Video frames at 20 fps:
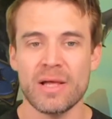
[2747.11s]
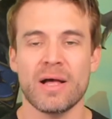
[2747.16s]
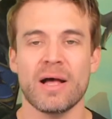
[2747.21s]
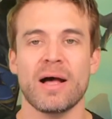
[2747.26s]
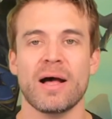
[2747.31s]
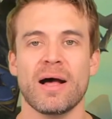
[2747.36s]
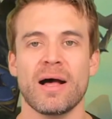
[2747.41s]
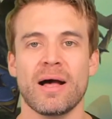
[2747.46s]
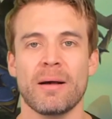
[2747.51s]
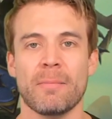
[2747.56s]

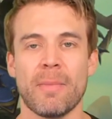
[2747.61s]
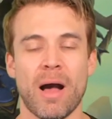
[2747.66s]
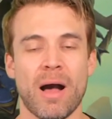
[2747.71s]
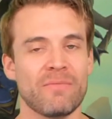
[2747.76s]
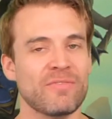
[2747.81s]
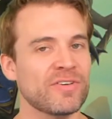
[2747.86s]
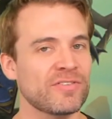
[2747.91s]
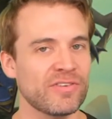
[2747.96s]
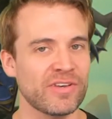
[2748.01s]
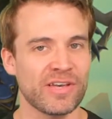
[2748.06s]

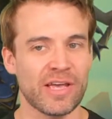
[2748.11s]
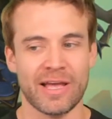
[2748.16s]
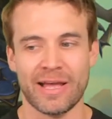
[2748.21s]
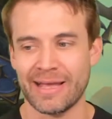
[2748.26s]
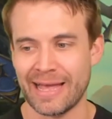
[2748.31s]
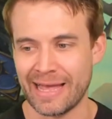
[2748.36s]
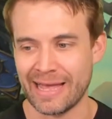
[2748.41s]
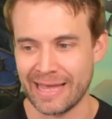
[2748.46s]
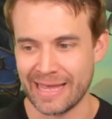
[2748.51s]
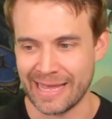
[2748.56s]
Obviously,
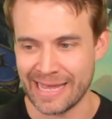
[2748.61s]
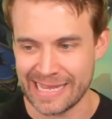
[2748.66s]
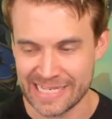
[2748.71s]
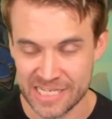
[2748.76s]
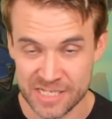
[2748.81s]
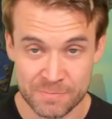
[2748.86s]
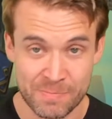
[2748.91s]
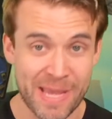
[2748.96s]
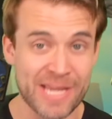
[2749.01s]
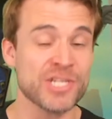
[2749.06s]

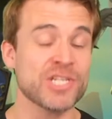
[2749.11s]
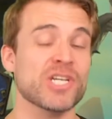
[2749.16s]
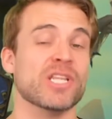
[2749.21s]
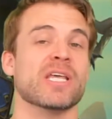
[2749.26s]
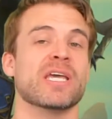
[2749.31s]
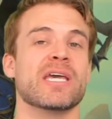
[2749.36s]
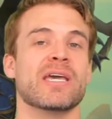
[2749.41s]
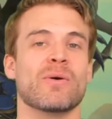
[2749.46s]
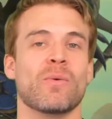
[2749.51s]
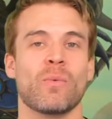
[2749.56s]

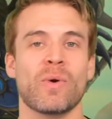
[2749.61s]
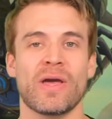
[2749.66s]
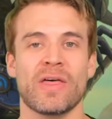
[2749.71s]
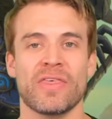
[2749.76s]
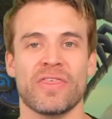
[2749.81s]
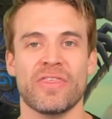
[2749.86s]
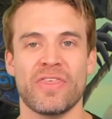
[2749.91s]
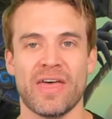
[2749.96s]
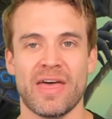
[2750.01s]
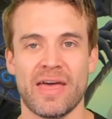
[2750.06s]
especially with
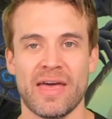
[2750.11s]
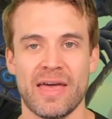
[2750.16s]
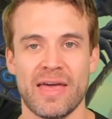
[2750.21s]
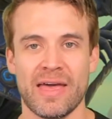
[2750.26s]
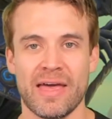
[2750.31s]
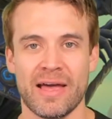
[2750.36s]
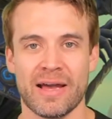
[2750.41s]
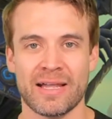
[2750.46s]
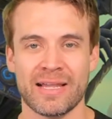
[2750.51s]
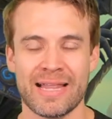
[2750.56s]

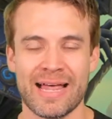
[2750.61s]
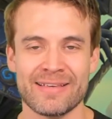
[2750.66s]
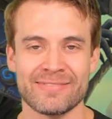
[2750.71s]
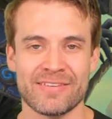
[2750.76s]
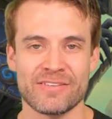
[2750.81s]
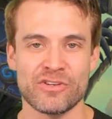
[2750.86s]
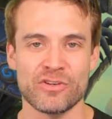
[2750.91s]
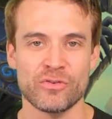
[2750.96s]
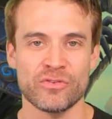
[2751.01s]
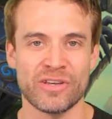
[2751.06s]
a class
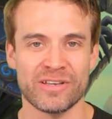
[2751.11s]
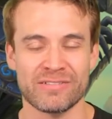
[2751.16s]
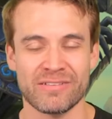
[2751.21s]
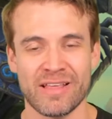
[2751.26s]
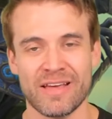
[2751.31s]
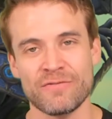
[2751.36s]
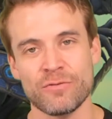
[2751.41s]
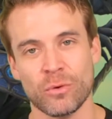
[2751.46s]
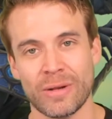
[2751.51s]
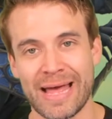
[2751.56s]
that's using its
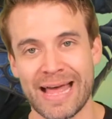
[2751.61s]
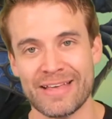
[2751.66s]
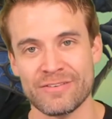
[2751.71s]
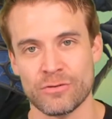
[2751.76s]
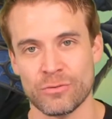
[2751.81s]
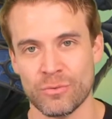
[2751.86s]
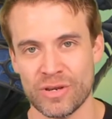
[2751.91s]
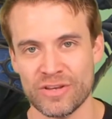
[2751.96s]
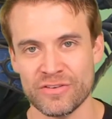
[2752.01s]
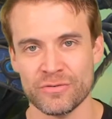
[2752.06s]
life total as
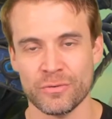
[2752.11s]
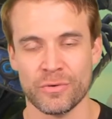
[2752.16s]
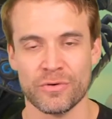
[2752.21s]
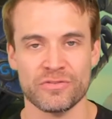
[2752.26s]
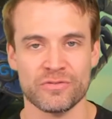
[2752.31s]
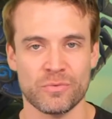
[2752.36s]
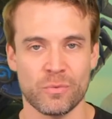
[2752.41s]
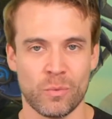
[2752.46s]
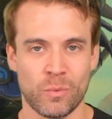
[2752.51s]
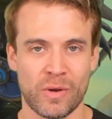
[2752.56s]
a
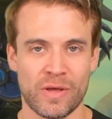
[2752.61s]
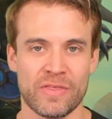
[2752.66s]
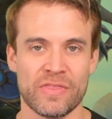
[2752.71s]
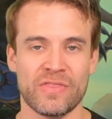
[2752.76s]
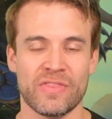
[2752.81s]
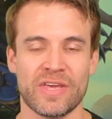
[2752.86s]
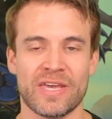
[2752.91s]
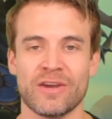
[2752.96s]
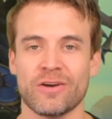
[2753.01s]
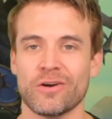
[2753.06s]
resource with
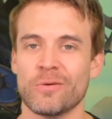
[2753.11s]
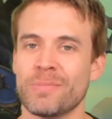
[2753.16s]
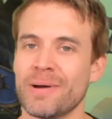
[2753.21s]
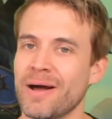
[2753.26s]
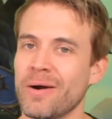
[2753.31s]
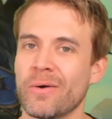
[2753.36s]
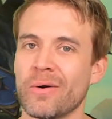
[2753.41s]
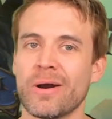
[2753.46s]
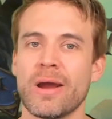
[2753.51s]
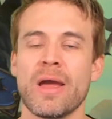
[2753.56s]
the hero
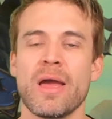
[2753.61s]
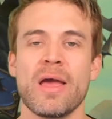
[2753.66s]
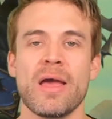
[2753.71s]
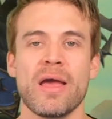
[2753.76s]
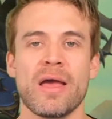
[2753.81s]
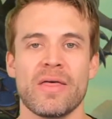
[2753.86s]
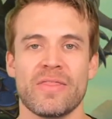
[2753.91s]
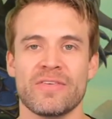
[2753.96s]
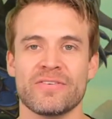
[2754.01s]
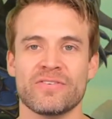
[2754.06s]
power.
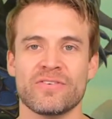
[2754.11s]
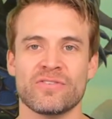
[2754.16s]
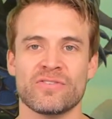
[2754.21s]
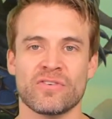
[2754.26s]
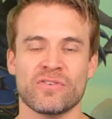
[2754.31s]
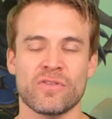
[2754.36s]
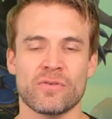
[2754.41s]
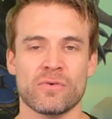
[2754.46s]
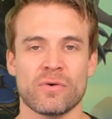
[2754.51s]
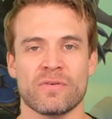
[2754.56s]
This is
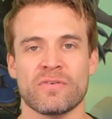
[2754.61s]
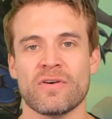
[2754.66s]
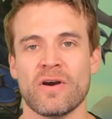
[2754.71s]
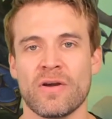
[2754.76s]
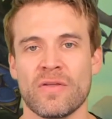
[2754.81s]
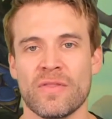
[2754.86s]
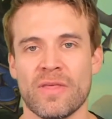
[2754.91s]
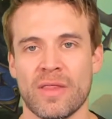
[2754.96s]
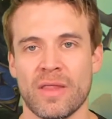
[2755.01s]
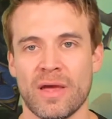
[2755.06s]
just the sort of
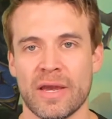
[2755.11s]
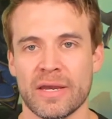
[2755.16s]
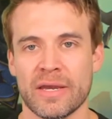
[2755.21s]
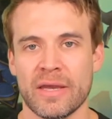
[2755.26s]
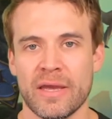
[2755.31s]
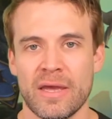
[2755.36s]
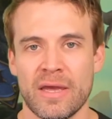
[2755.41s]
card that, like,